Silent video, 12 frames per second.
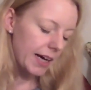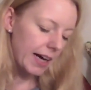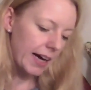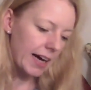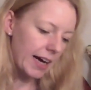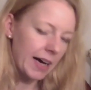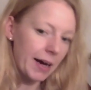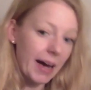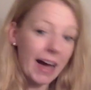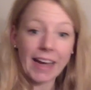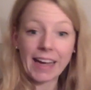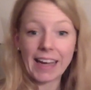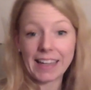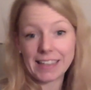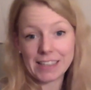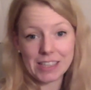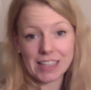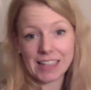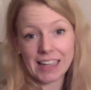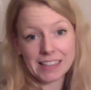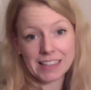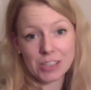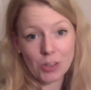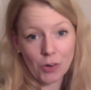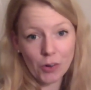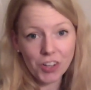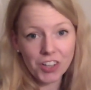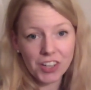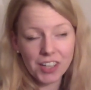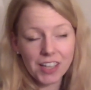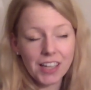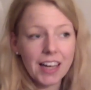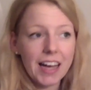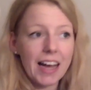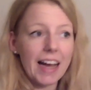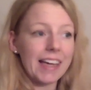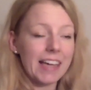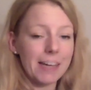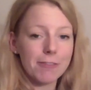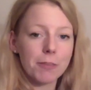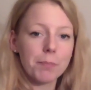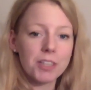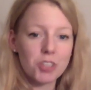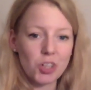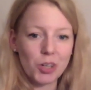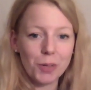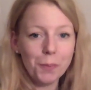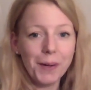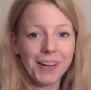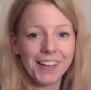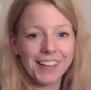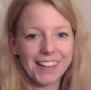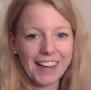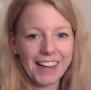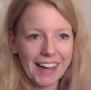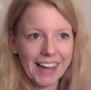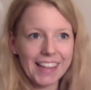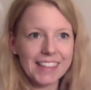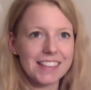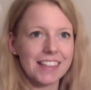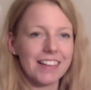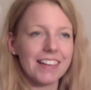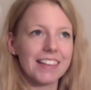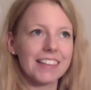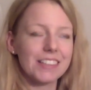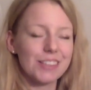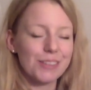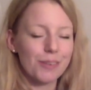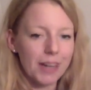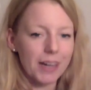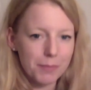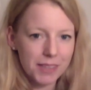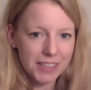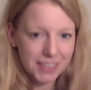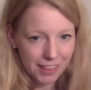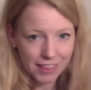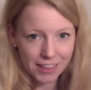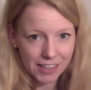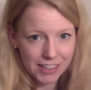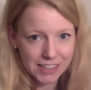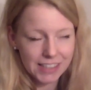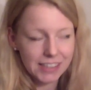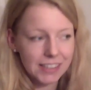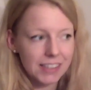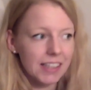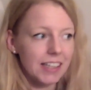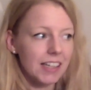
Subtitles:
I got a dog. I gave up my job. I started to write my thesis.